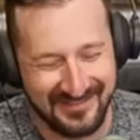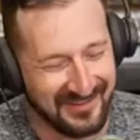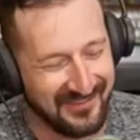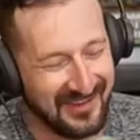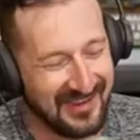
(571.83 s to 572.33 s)

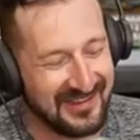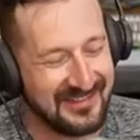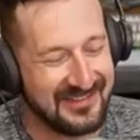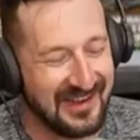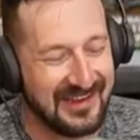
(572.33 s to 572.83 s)
So
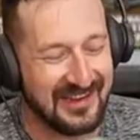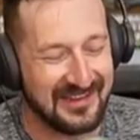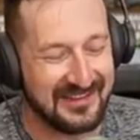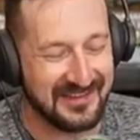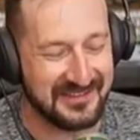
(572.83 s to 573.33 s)
taking
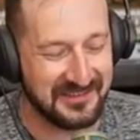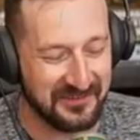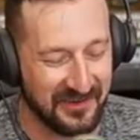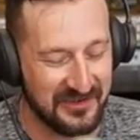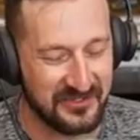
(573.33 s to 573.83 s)
into
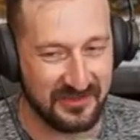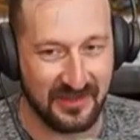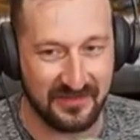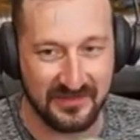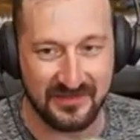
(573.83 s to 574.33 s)
consideration
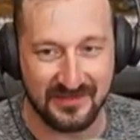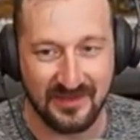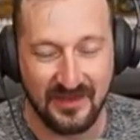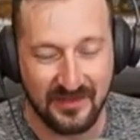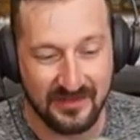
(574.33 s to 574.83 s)
that this
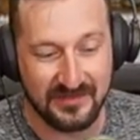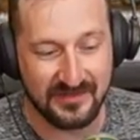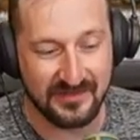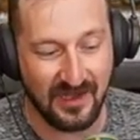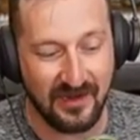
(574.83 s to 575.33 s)
is
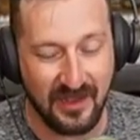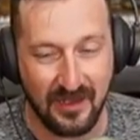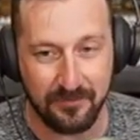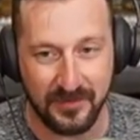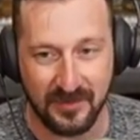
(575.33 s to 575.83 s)
not
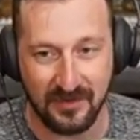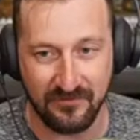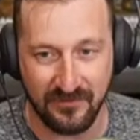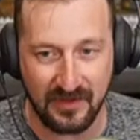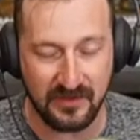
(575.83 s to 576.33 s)
happening in
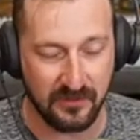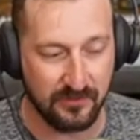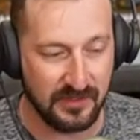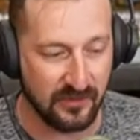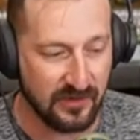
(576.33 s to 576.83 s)
a
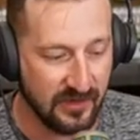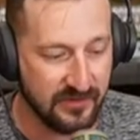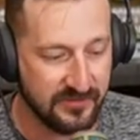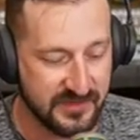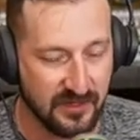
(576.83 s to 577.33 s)
vacuum and you're
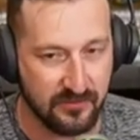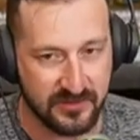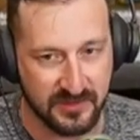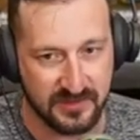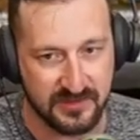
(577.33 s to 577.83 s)
kind of stuck
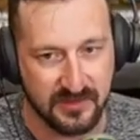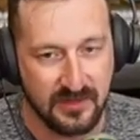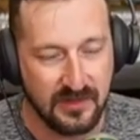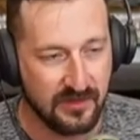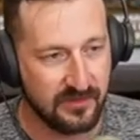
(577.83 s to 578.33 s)
with this
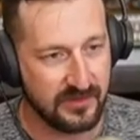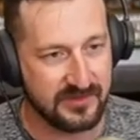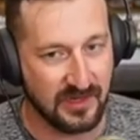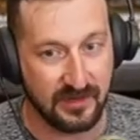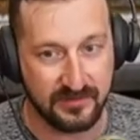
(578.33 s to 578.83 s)

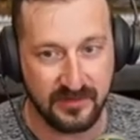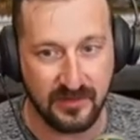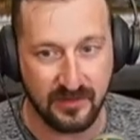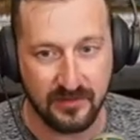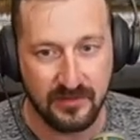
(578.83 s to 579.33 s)

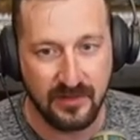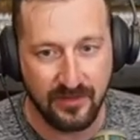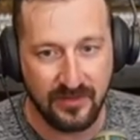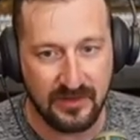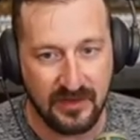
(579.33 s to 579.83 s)
idea,
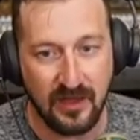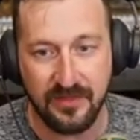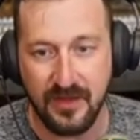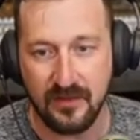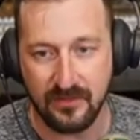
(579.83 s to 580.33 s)
then yeah,
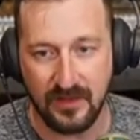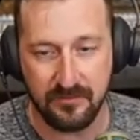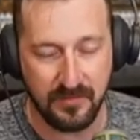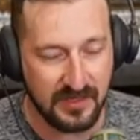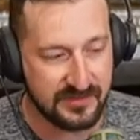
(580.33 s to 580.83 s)

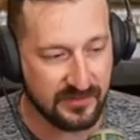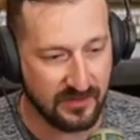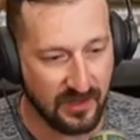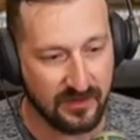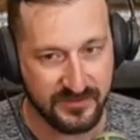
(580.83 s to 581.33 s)
that makes a
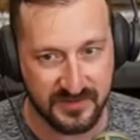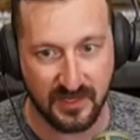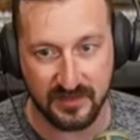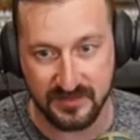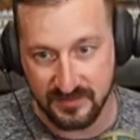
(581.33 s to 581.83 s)
lot of
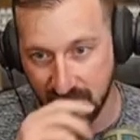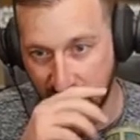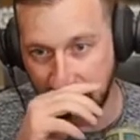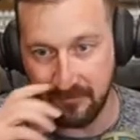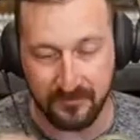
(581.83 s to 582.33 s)
sense.
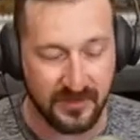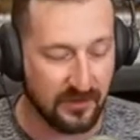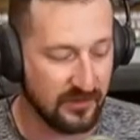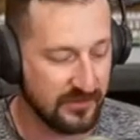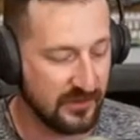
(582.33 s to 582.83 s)

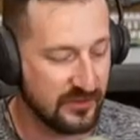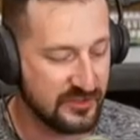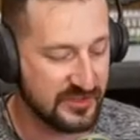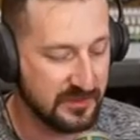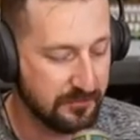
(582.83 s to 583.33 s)
There are
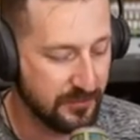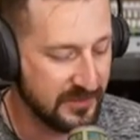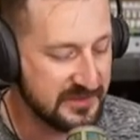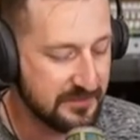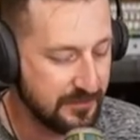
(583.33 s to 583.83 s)
just some
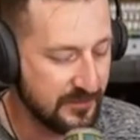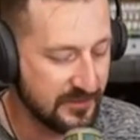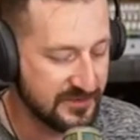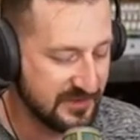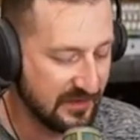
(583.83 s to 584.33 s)

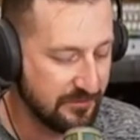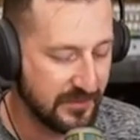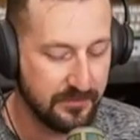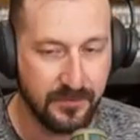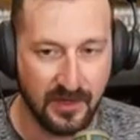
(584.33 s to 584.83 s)
principles that have
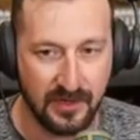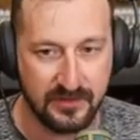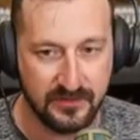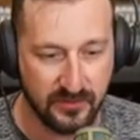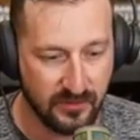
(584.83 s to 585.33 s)
been
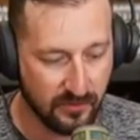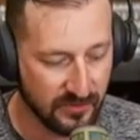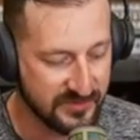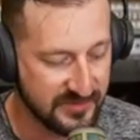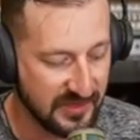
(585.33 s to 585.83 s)
applied through the
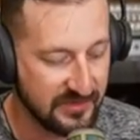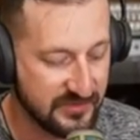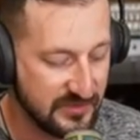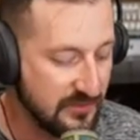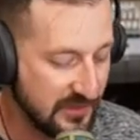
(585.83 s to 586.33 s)
courts
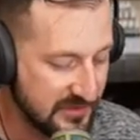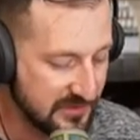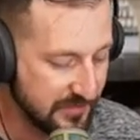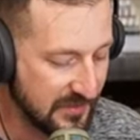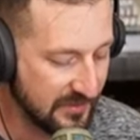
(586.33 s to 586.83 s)
that do need
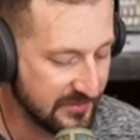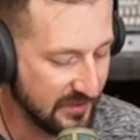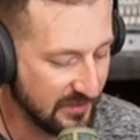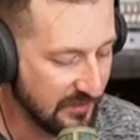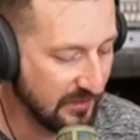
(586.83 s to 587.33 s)
to be
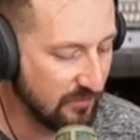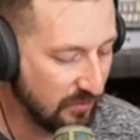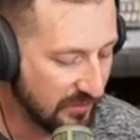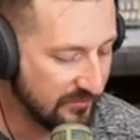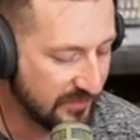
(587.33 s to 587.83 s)
undone. And
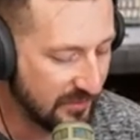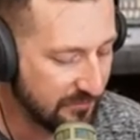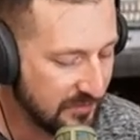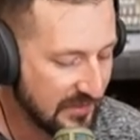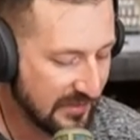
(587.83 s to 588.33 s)
one of
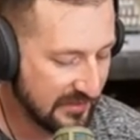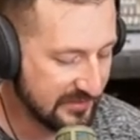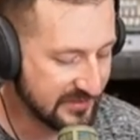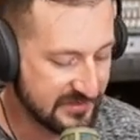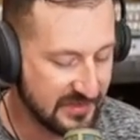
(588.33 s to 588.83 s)
them
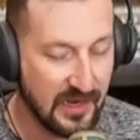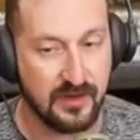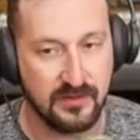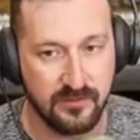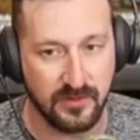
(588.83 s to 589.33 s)
is
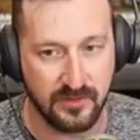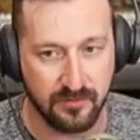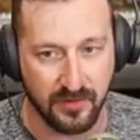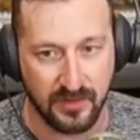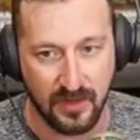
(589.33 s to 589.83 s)
exactly what you
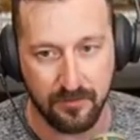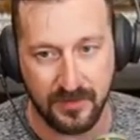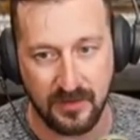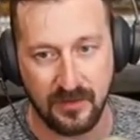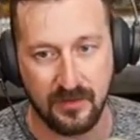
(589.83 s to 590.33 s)
bring up
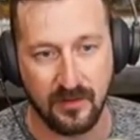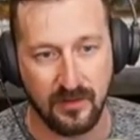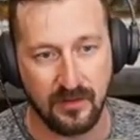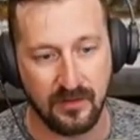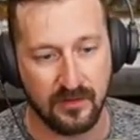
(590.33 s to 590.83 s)
in
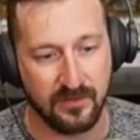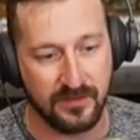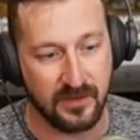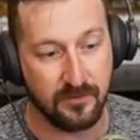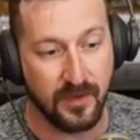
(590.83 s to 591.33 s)

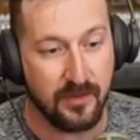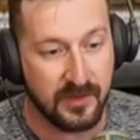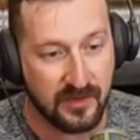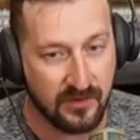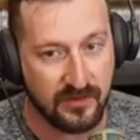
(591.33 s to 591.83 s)
the
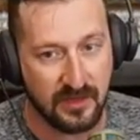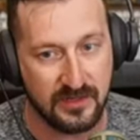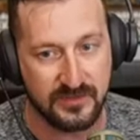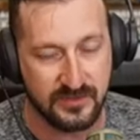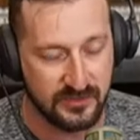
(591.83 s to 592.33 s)
Obamacare
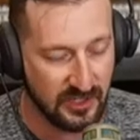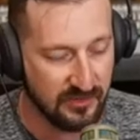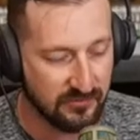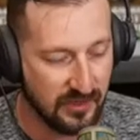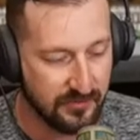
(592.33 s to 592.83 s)
case.
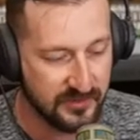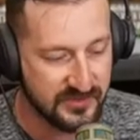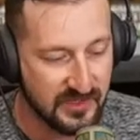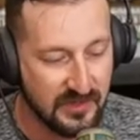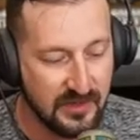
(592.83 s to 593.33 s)
John
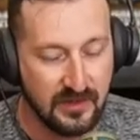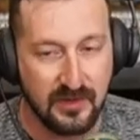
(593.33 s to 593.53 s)
Roberts